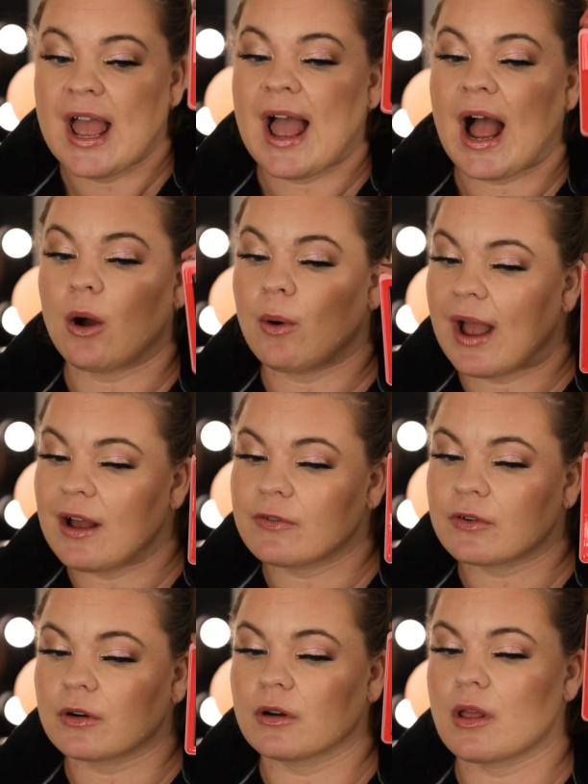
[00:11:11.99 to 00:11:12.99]

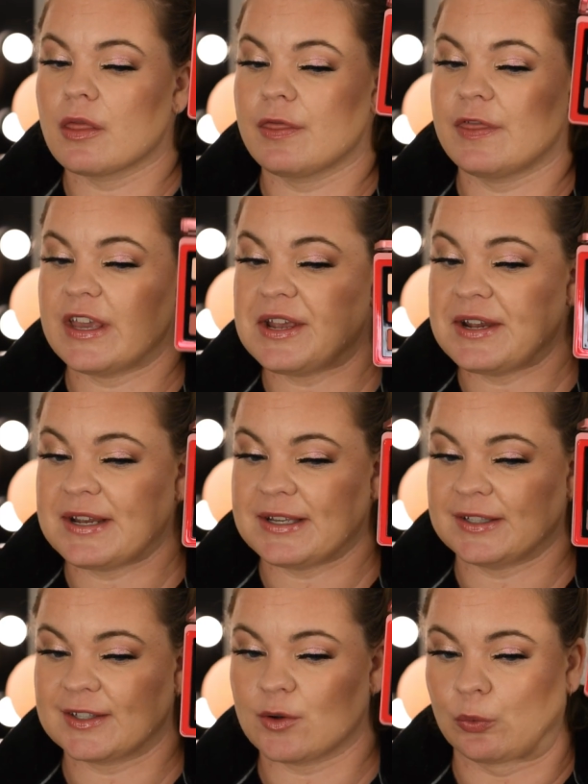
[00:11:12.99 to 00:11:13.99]
However,
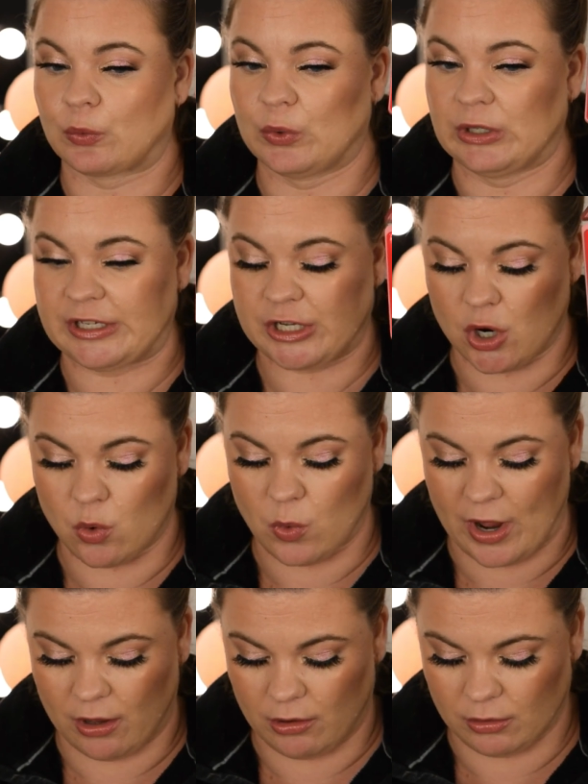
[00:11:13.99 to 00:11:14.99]
these really go
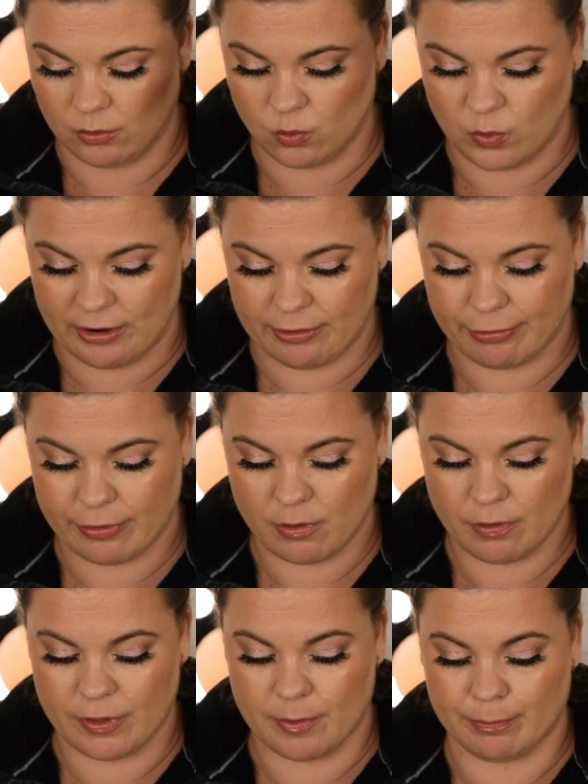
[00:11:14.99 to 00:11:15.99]
well with
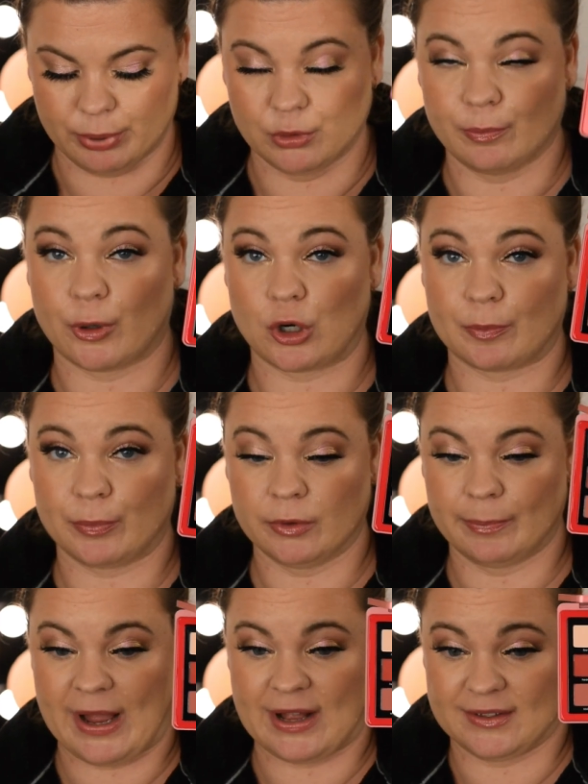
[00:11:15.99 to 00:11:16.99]
the blue purple
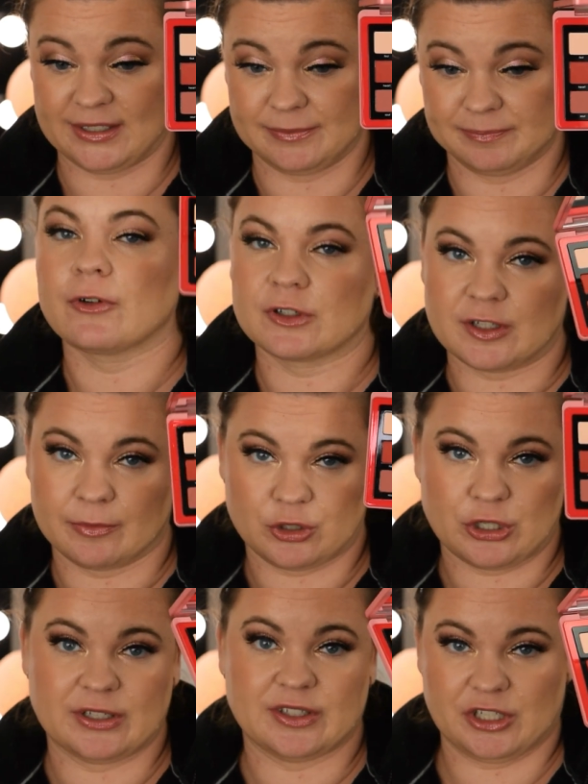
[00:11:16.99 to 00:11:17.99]
palette for some
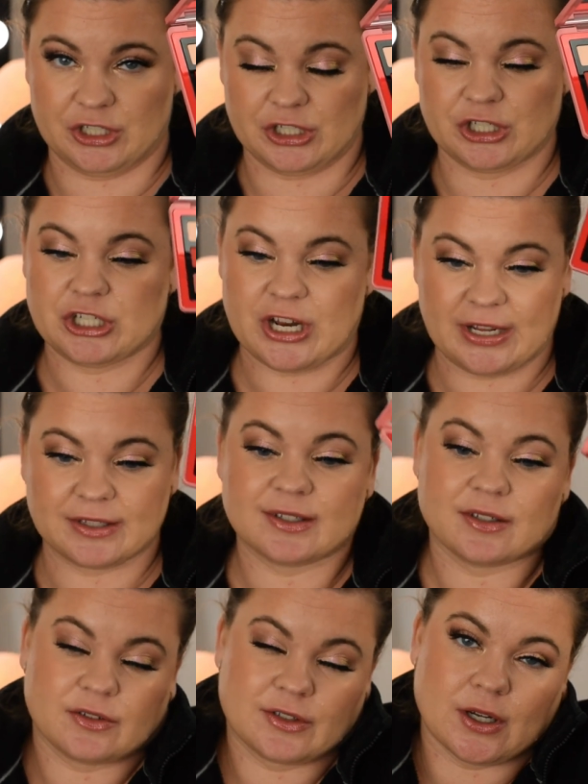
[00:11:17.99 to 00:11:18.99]
transition
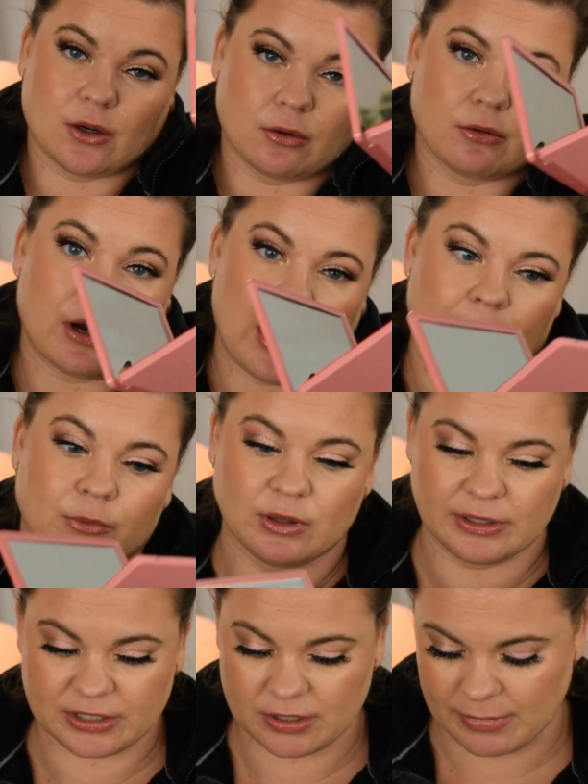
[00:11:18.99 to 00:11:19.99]
shades, so I'm
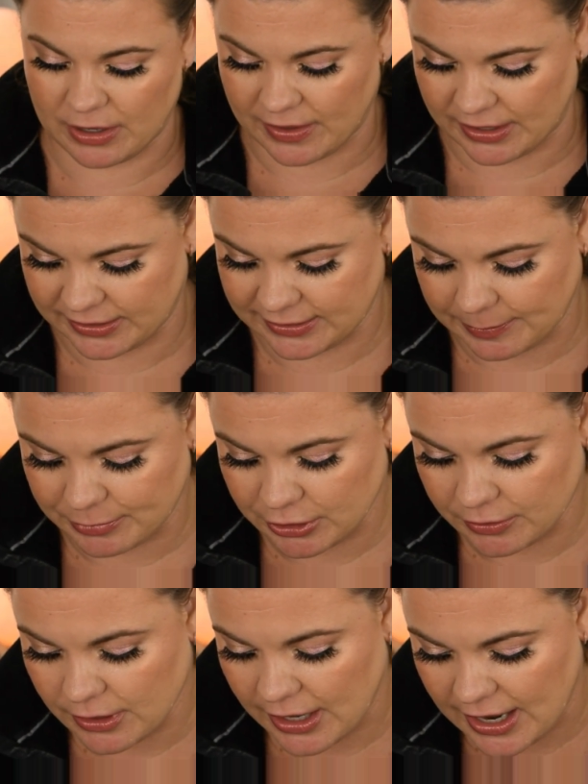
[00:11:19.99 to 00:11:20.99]
willing to make that
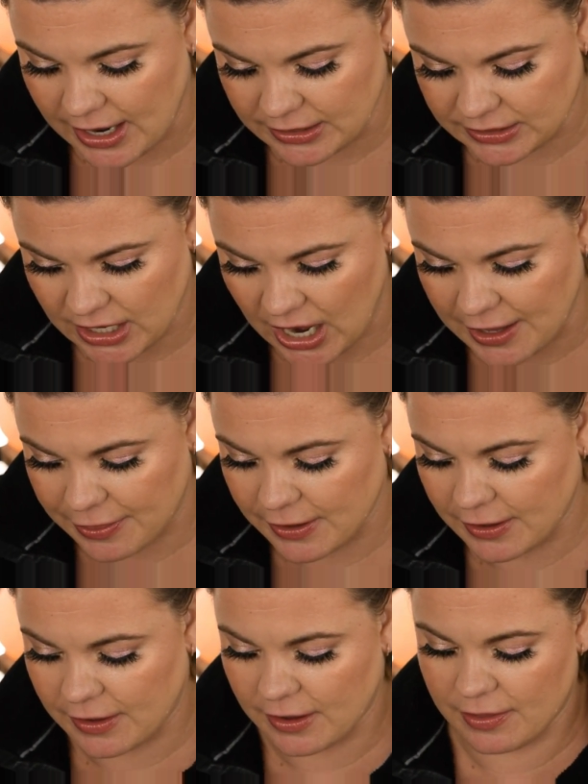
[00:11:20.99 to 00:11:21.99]
exception. And I
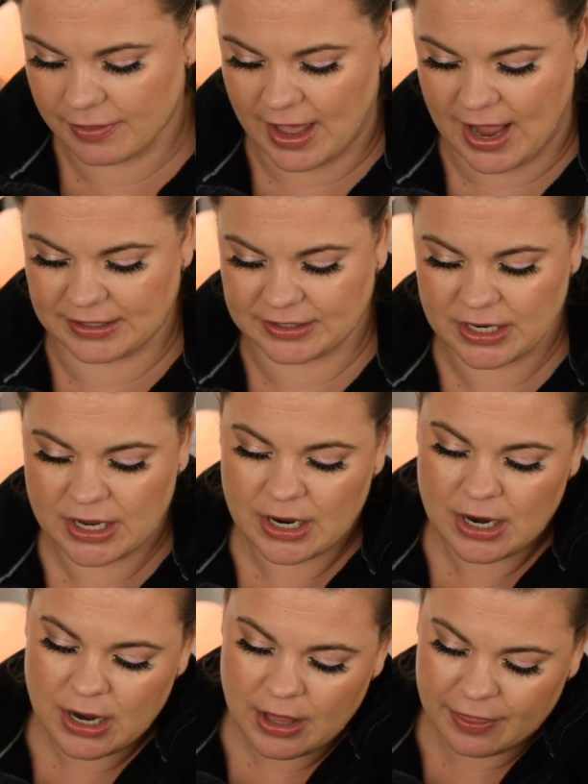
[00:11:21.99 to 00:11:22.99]
think that
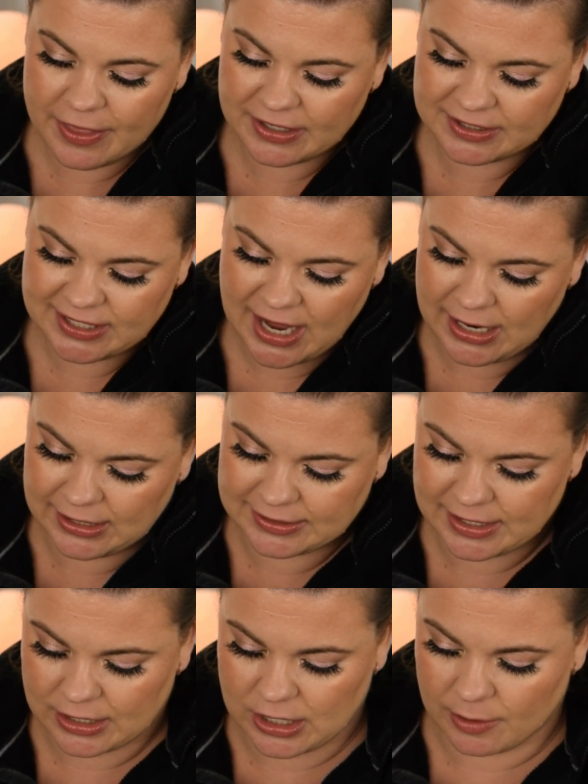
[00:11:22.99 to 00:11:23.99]
this has
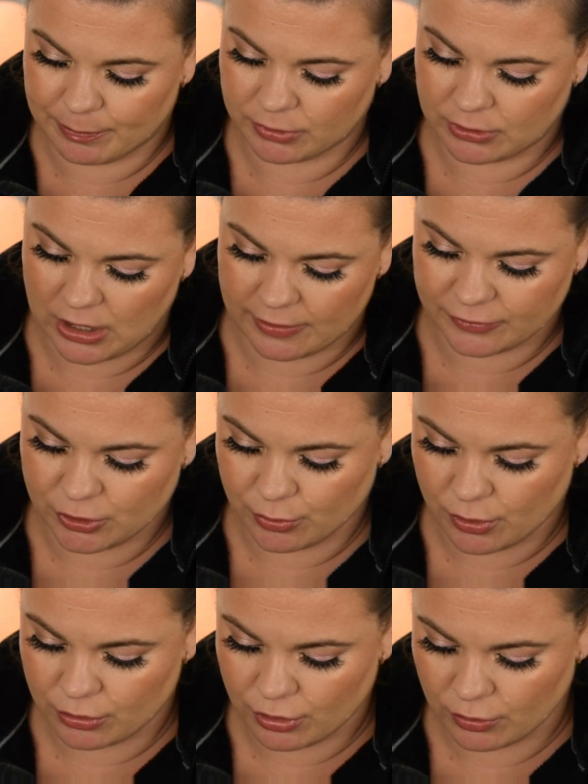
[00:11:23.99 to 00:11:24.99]
a couple of
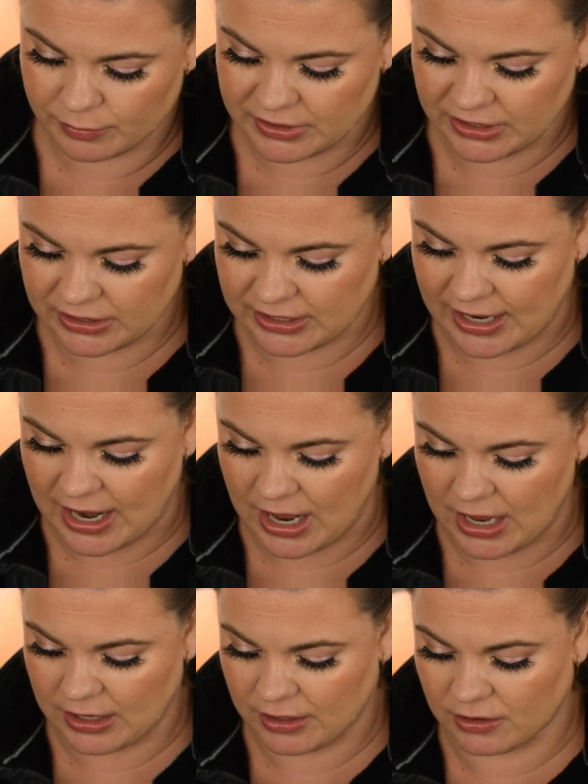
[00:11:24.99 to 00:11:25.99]
duochromes in it, that
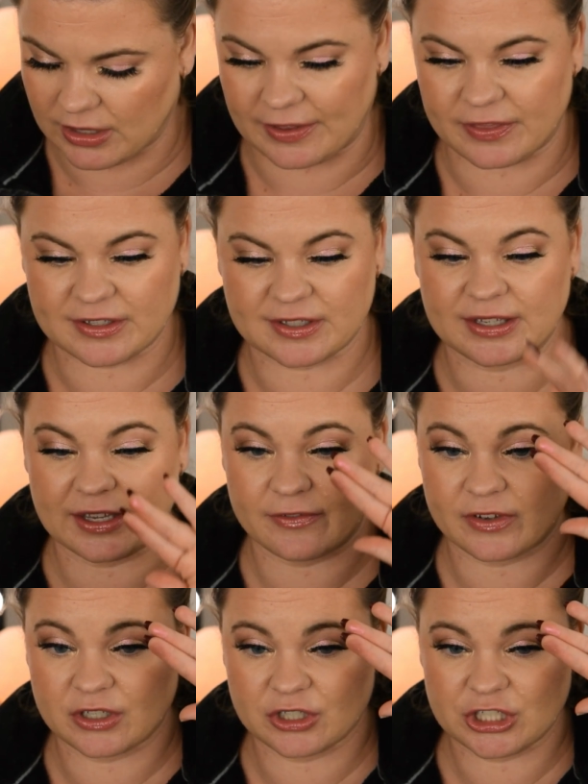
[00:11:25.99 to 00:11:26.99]
like this
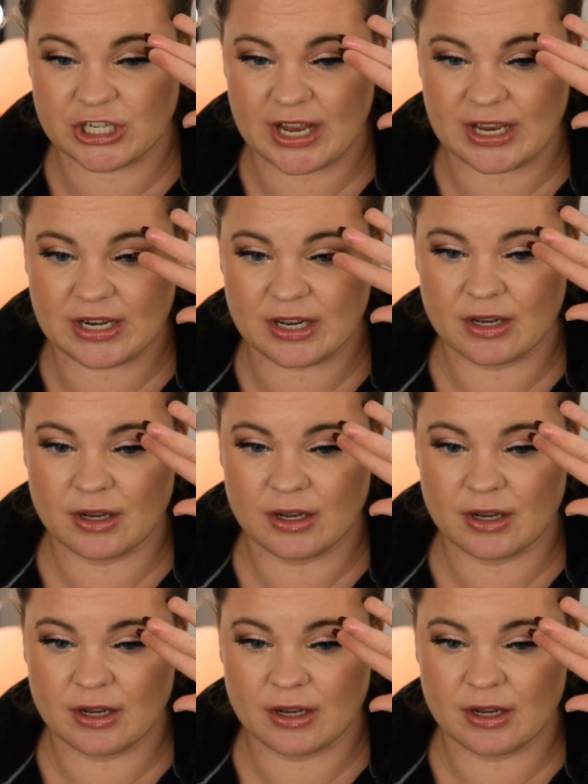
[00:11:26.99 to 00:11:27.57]
Giving shade